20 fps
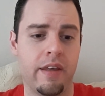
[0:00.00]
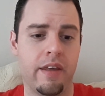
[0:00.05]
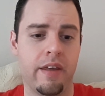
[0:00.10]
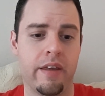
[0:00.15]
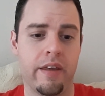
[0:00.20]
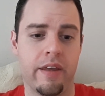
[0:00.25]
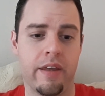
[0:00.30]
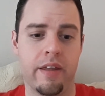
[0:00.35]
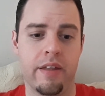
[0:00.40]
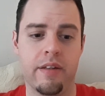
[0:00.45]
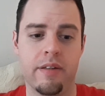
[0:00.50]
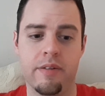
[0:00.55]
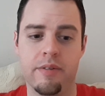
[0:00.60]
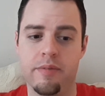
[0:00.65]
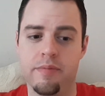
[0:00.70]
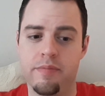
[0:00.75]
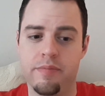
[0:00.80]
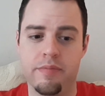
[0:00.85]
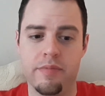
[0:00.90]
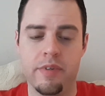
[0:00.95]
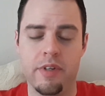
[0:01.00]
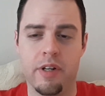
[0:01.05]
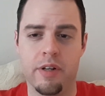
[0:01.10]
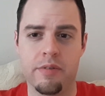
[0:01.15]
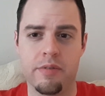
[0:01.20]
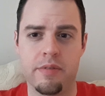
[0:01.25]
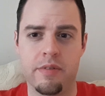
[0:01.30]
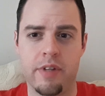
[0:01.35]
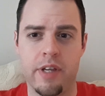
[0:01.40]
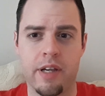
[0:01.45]
And, you
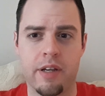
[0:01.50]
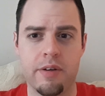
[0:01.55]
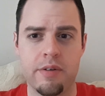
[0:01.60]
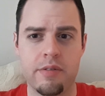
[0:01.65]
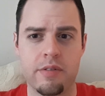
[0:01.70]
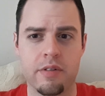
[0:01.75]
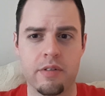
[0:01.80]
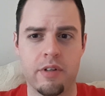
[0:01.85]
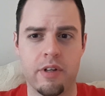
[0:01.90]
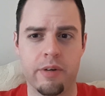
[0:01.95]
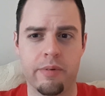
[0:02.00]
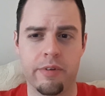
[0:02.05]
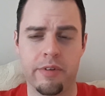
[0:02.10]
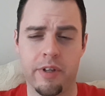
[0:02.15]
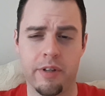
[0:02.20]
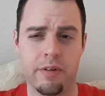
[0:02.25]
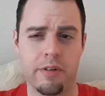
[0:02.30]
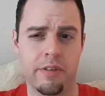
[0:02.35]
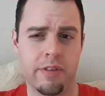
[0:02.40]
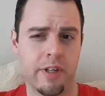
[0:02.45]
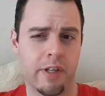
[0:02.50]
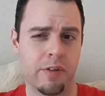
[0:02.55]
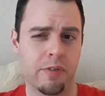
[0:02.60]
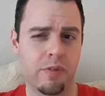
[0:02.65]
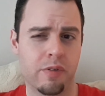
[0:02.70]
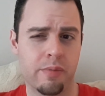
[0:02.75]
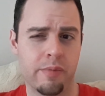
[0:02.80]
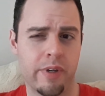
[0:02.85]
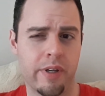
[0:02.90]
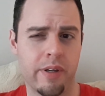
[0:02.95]
know, that goes along with other things
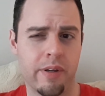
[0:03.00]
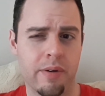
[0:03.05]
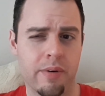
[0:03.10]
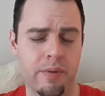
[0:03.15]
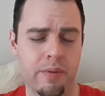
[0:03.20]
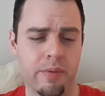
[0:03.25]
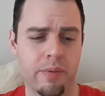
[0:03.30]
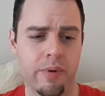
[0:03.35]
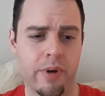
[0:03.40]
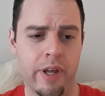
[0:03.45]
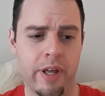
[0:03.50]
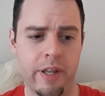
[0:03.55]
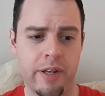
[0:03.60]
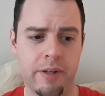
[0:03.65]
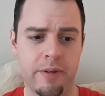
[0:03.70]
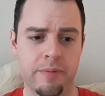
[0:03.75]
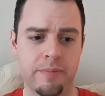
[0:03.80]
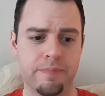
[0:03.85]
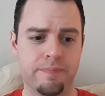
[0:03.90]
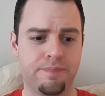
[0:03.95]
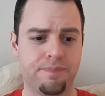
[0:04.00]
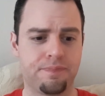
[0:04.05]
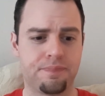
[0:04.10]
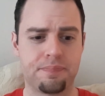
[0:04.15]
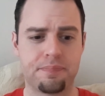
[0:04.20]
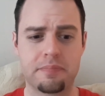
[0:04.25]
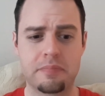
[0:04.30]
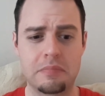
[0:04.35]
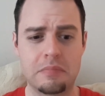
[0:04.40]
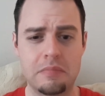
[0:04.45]
for me. When,
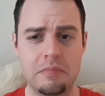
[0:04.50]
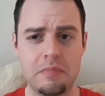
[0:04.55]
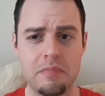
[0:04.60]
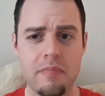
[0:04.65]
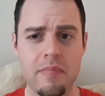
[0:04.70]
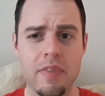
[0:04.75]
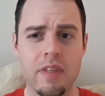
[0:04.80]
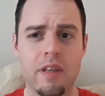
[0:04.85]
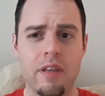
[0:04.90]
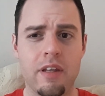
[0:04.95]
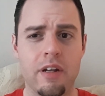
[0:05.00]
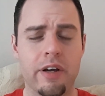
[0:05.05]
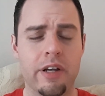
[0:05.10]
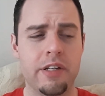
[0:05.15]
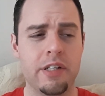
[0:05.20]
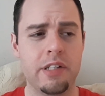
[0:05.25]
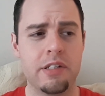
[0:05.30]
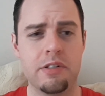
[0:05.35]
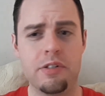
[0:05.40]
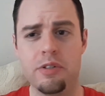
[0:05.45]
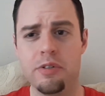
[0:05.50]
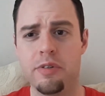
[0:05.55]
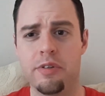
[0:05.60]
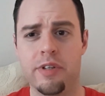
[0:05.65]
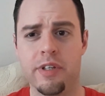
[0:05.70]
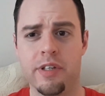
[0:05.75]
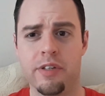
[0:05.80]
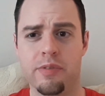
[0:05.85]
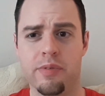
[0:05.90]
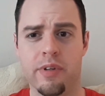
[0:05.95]
you know, I need to do
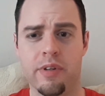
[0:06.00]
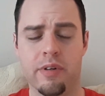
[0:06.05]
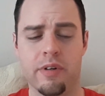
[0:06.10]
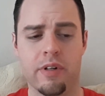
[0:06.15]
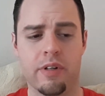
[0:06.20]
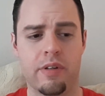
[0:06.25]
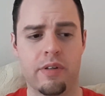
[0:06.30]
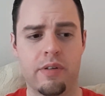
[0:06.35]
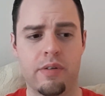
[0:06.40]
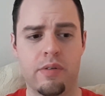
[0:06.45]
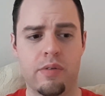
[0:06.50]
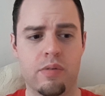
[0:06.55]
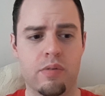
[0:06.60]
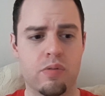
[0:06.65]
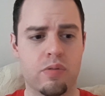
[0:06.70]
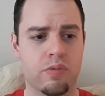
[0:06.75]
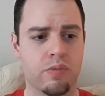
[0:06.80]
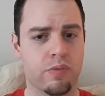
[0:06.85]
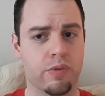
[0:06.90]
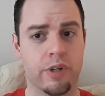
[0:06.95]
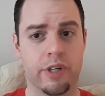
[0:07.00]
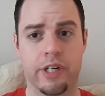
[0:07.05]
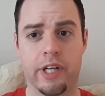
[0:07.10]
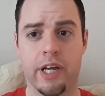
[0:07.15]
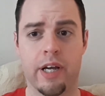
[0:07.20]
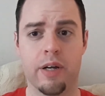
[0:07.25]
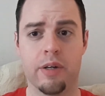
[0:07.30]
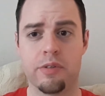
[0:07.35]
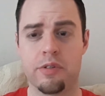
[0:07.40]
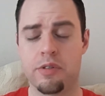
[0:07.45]
things, whether it's work
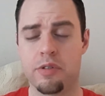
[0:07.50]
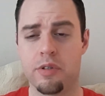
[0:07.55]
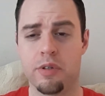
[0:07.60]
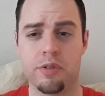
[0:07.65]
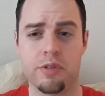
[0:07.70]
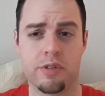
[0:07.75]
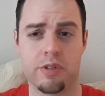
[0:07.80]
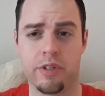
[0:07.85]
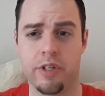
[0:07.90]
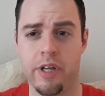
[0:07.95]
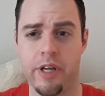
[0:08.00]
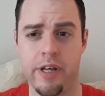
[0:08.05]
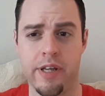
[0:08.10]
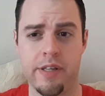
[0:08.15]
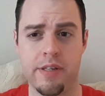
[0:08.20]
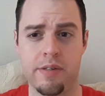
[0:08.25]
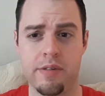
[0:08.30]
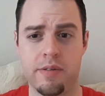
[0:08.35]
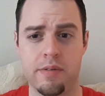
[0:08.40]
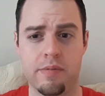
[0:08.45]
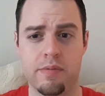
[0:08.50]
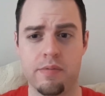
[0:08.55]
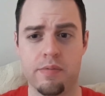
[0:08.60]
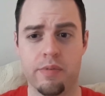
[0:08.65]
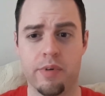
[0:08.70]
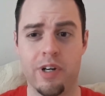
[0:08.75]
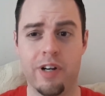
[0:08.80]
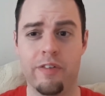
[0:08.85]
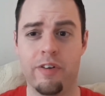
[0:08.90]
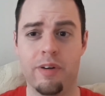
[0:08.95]
out, socialize,
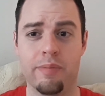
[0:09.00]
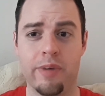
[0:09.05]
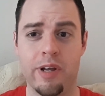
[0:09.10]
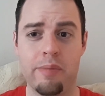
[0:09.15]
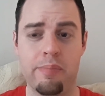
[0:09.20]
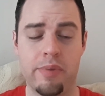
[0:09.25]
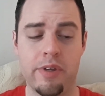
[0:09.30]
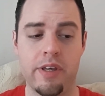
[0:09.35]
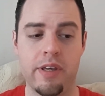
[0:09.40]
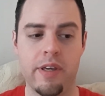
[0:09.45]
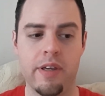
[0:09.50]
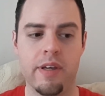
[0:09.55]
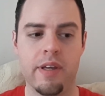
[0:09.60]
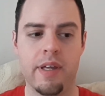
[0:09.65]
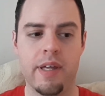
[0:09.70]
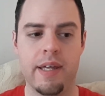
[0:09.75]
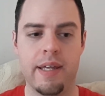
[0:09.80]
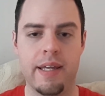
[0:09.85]
whatever it might be,